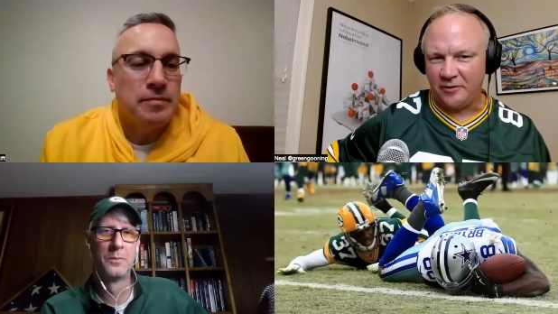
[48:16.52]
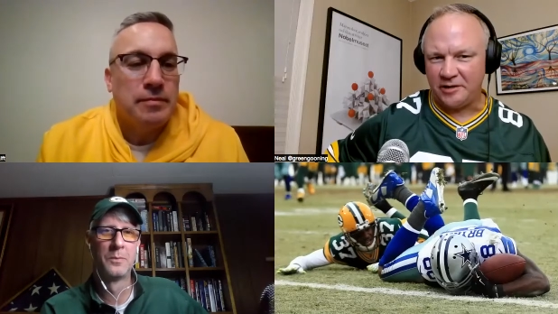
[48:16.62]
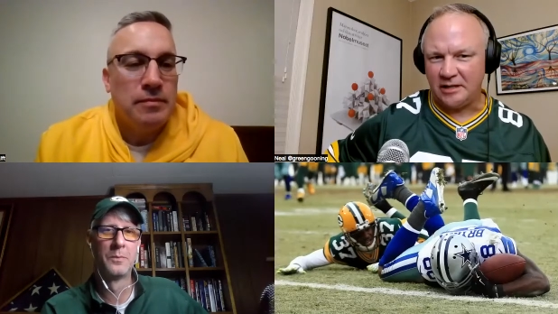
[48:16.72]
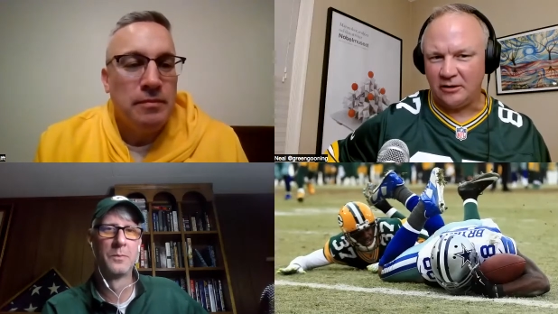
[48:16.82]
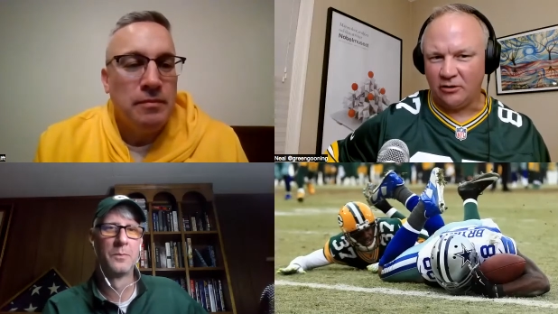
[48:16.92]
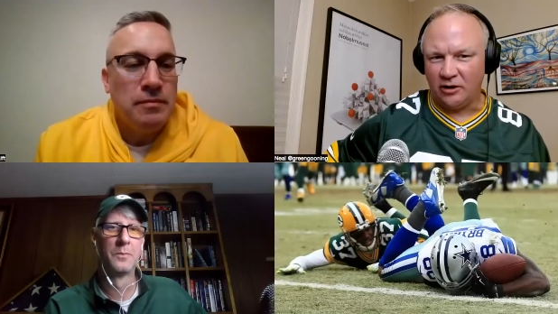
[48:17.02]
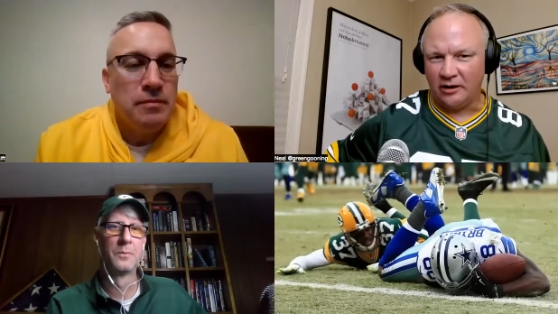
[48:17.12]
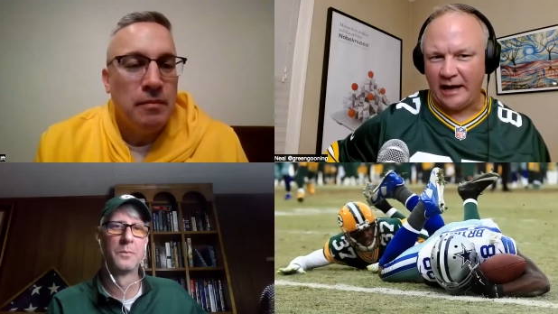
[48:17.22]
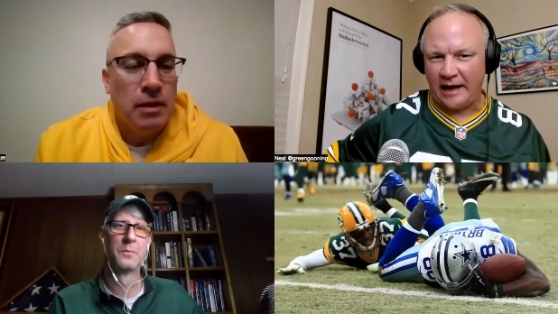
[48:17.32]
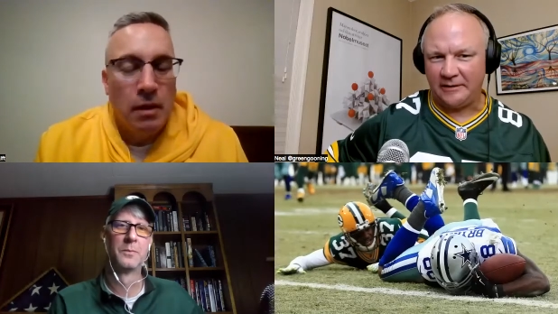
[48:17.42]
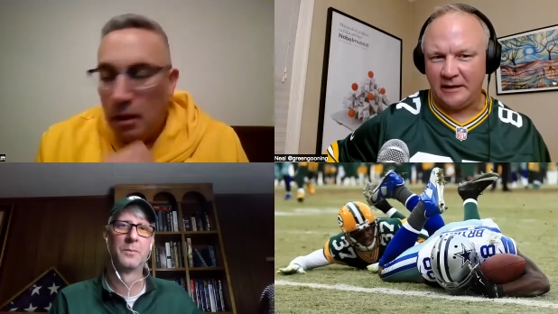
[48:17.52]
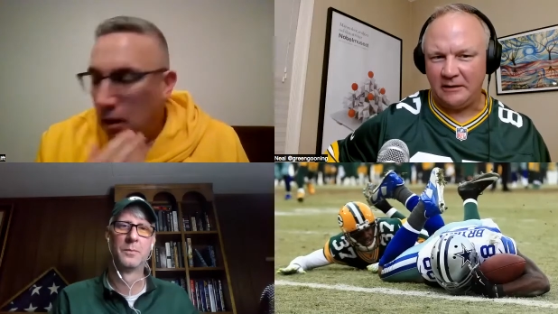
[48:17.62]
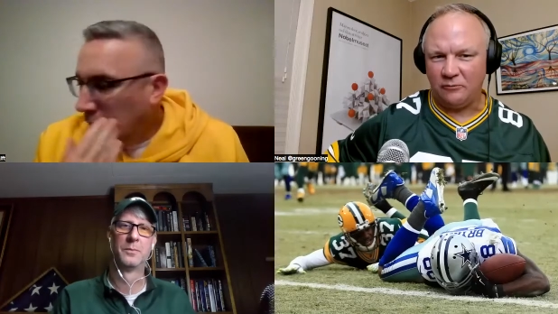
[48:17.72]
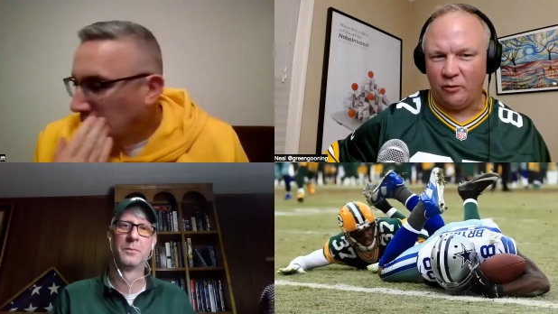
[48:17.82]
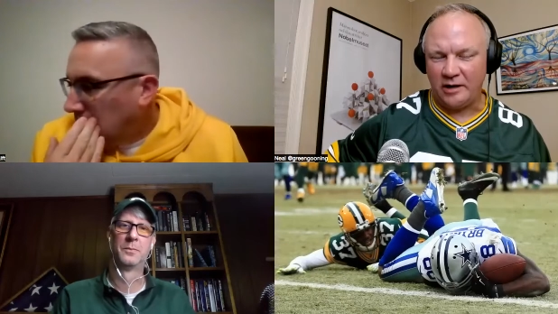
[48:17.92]
Speaker 1: first and goal at
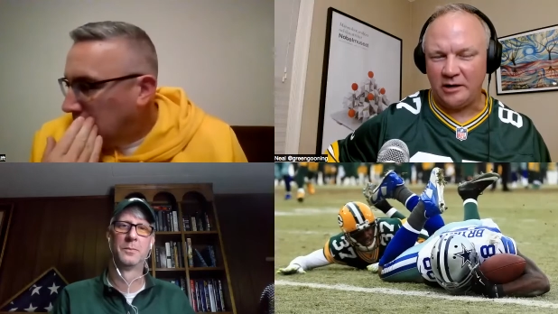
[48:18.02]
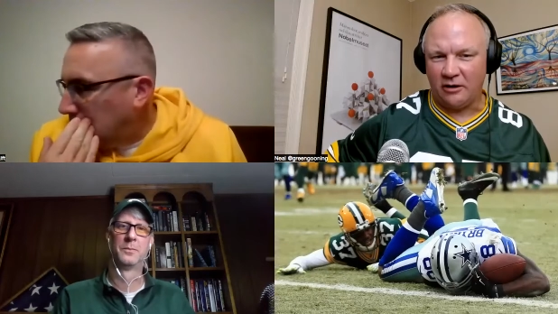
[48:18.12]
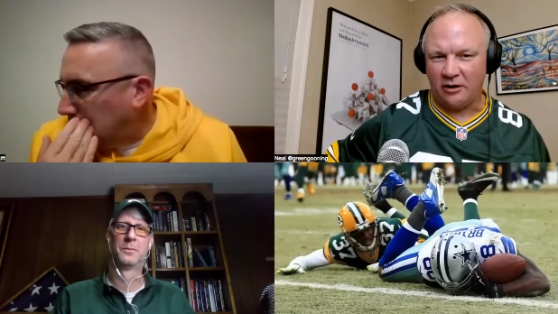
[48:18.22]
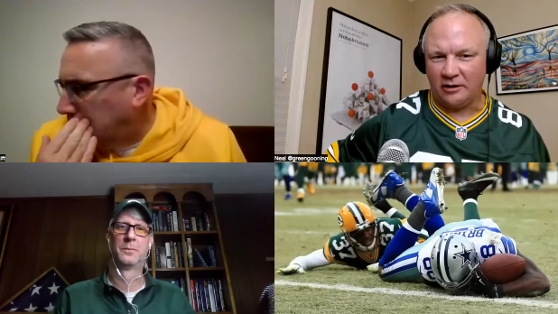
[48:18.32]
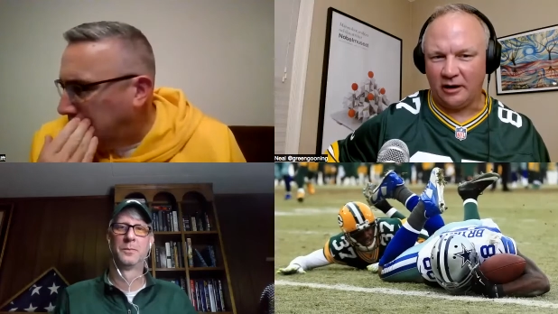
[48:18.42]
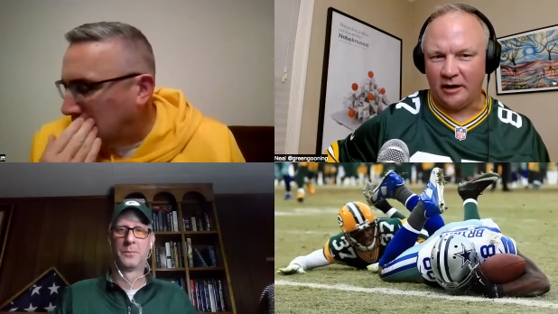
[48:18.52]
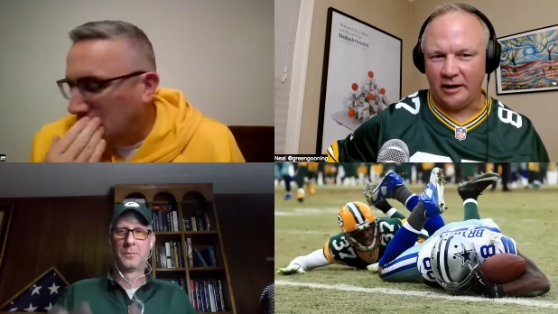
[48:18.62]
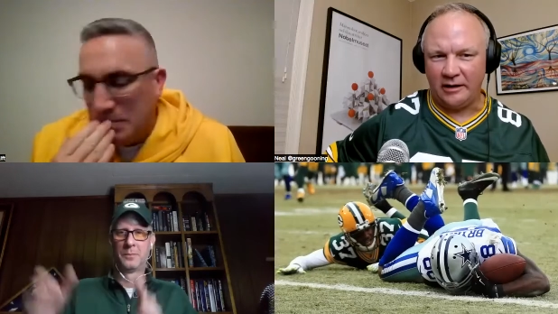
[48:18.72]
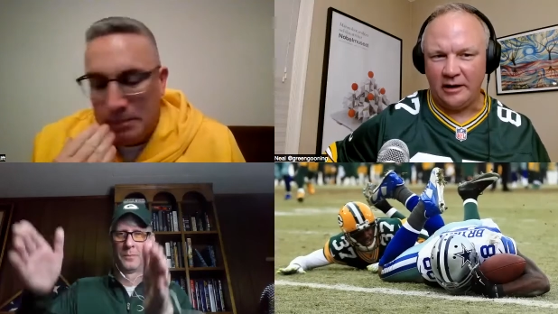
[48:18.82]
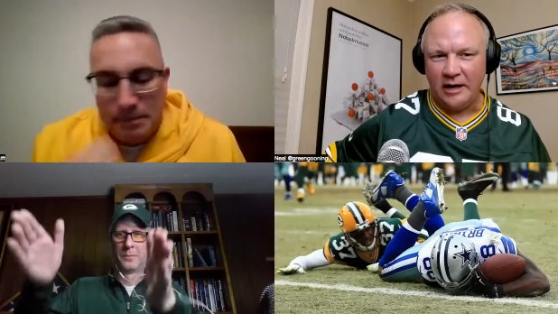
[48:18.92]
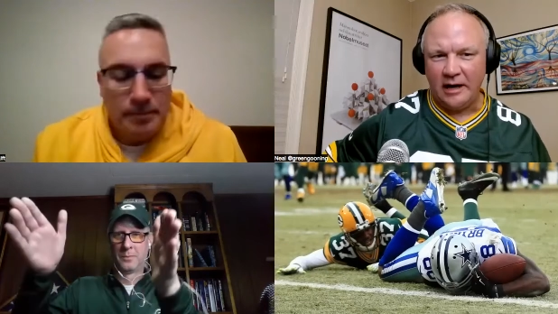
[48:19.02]
the one yard line,